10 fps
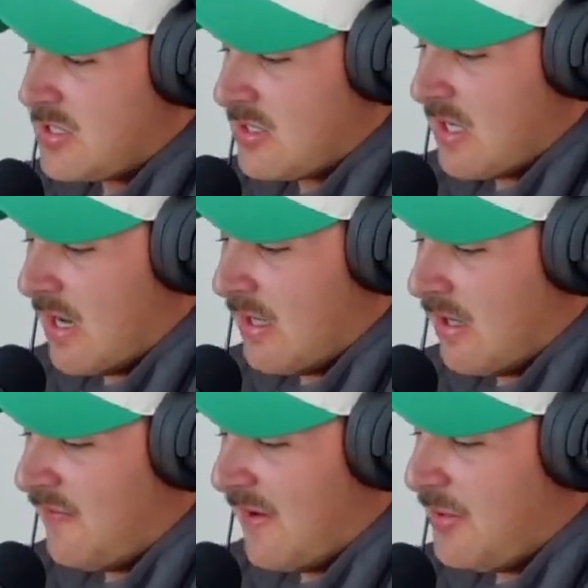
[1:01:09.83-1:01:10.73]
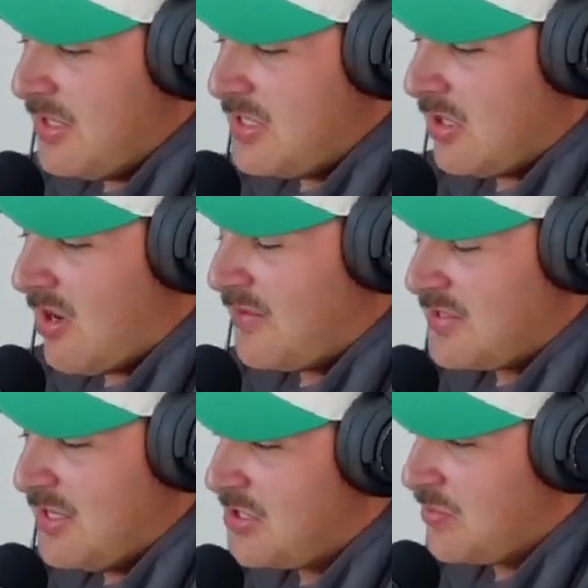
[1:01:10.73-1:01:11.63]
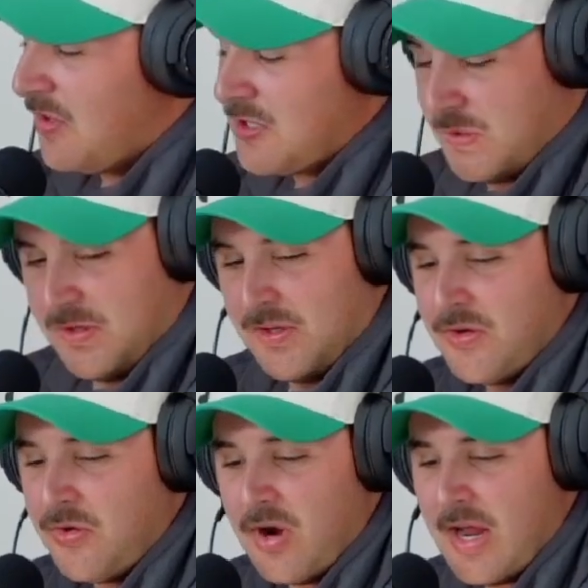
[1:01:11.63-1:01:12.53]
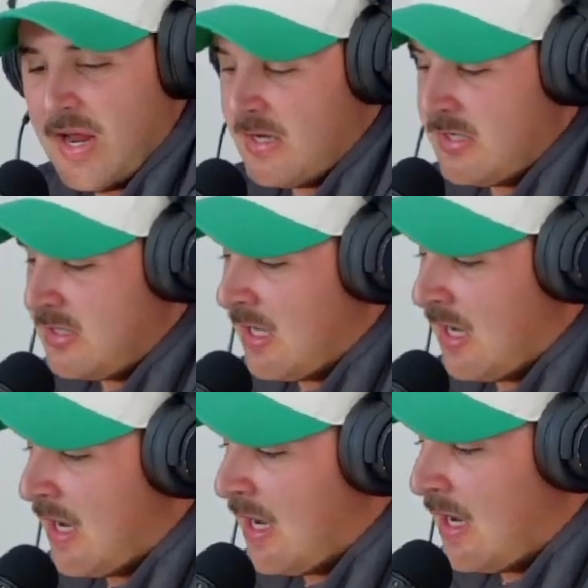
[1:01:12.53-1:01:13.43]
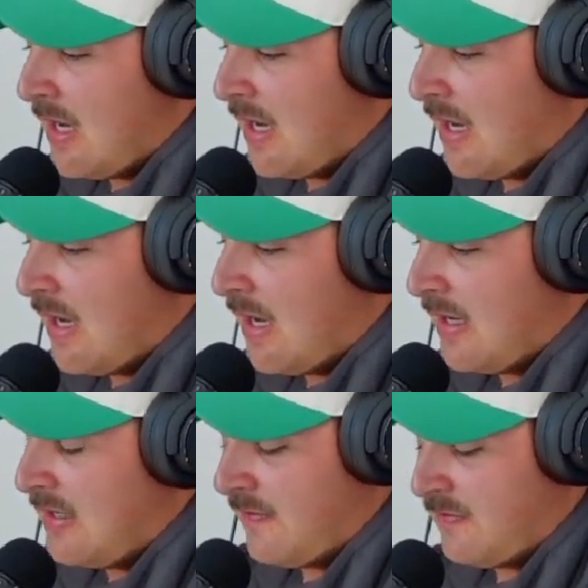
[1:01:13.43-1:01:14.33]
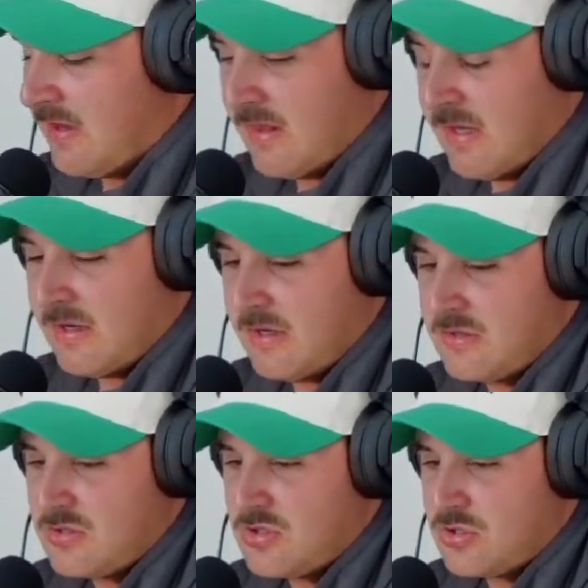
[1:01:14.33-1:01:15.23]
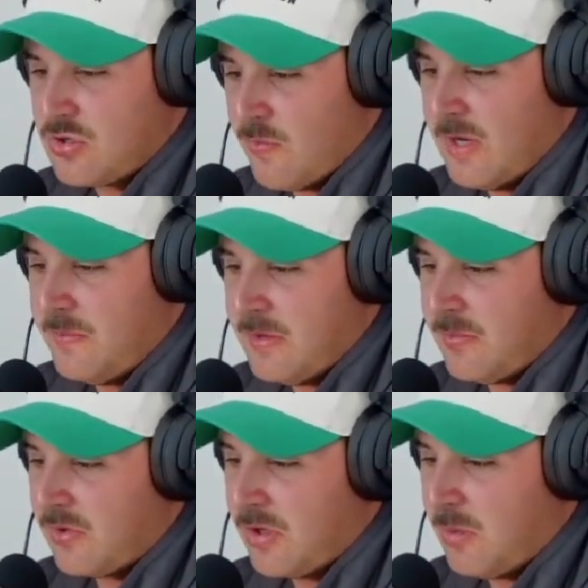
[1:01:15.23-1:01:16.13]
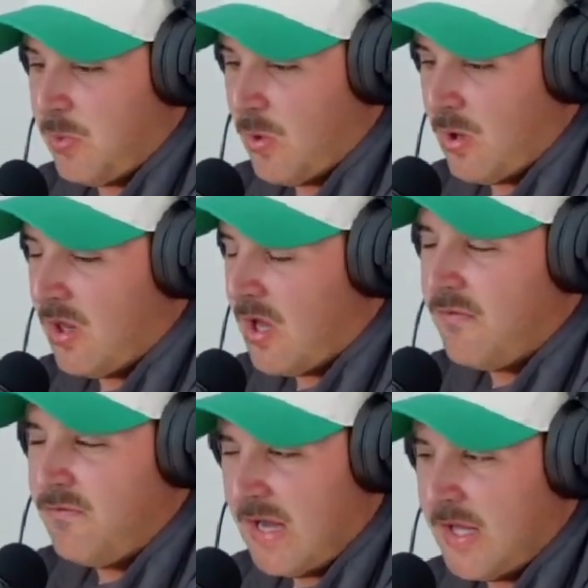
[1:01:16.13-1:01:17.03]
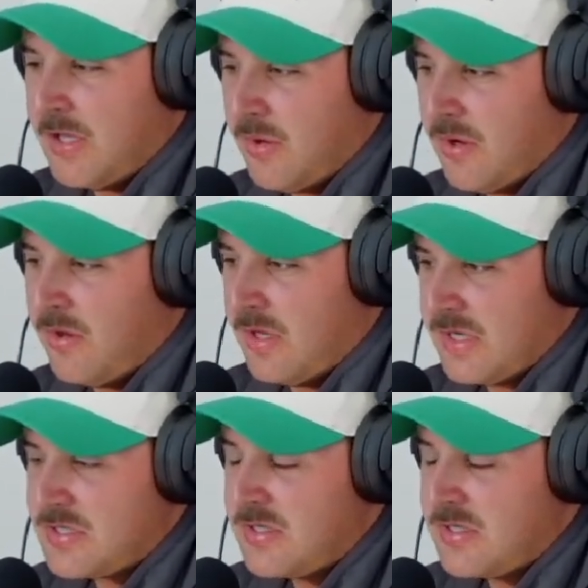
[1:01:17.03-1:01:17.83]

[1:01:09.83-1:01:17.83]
I love how easy the conversation was with you. And, I definitely think so many people are going to pull a lot of value out of this.